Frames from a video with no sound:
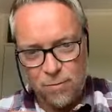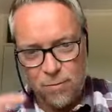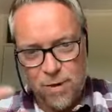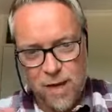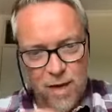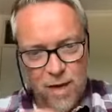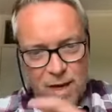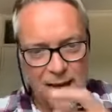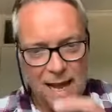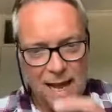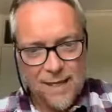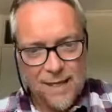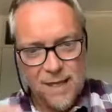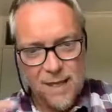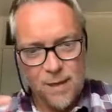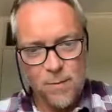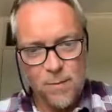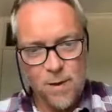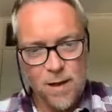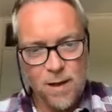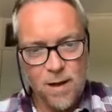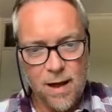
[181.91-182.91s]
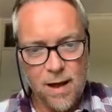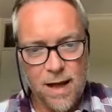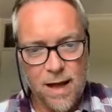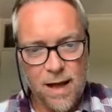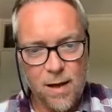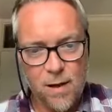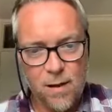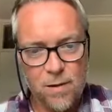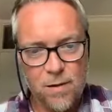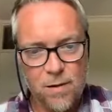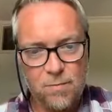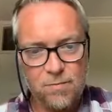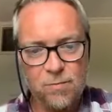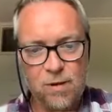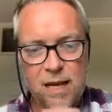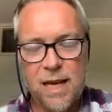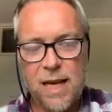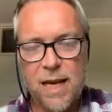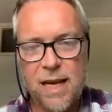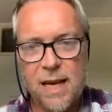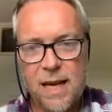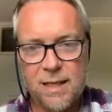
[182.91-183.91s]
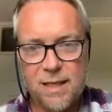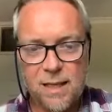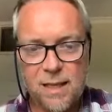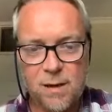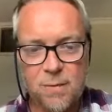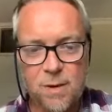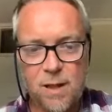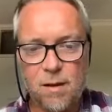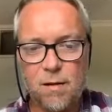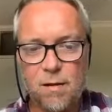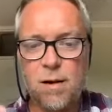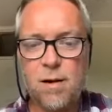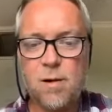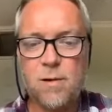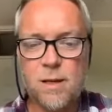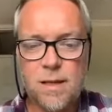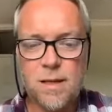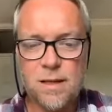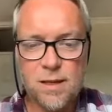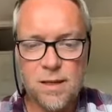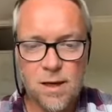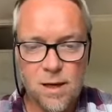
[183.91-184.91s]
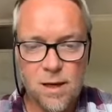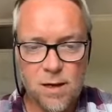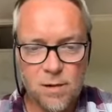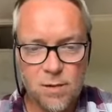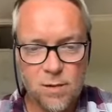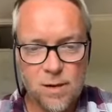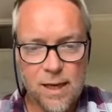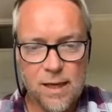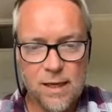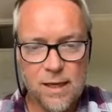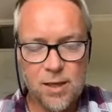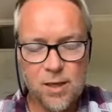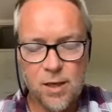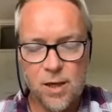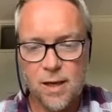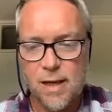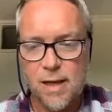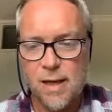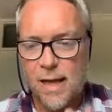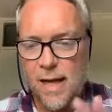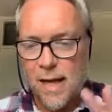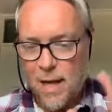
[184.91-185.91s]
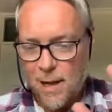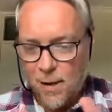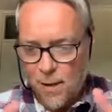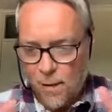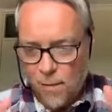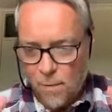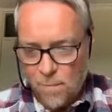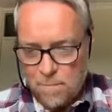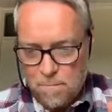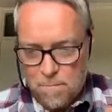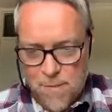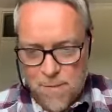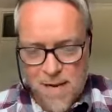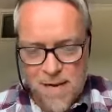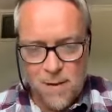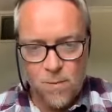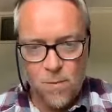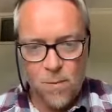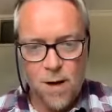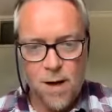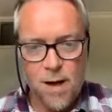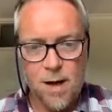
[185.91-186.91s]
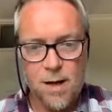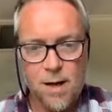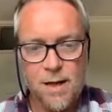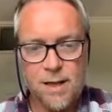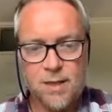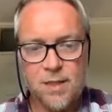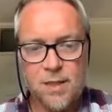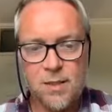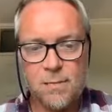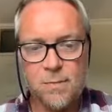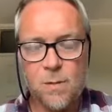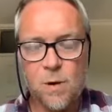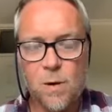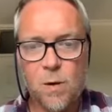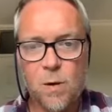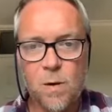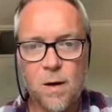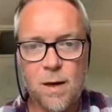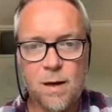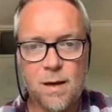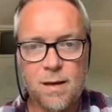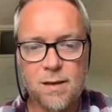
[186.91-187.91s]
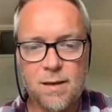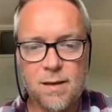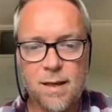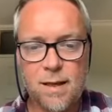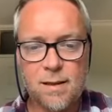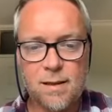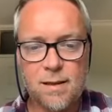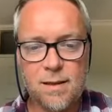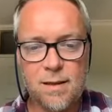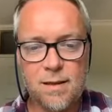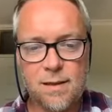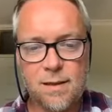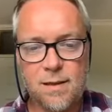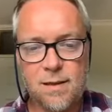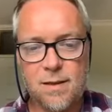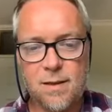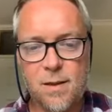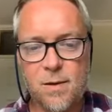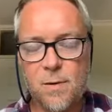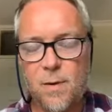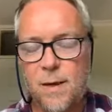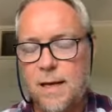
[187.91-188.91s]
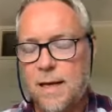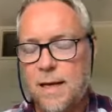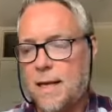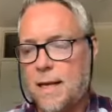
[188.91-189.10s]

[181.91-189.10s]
of reconnecting with our health and reconnecting with our own internal nature meanwhile exploring our senses and so